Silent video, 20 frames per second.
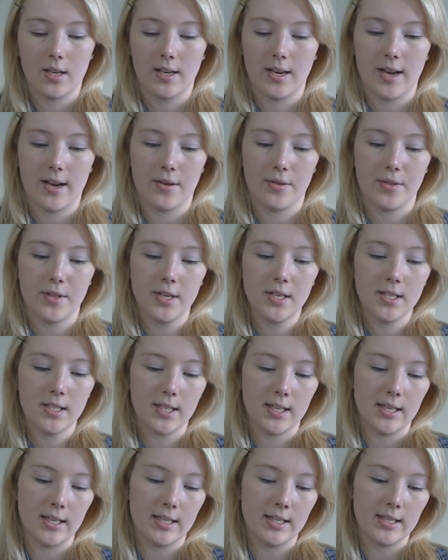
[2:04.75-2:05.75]
Now this
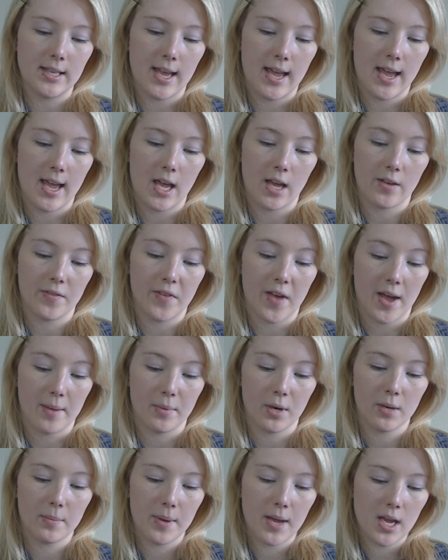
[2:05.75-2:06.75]
is a
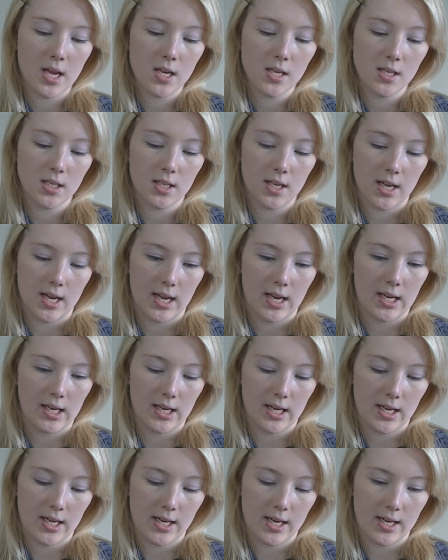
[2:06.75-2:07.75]
fabric paint,
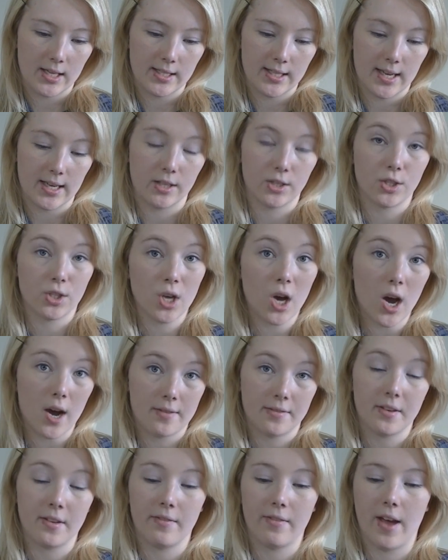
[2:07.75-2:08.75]
and it is a soft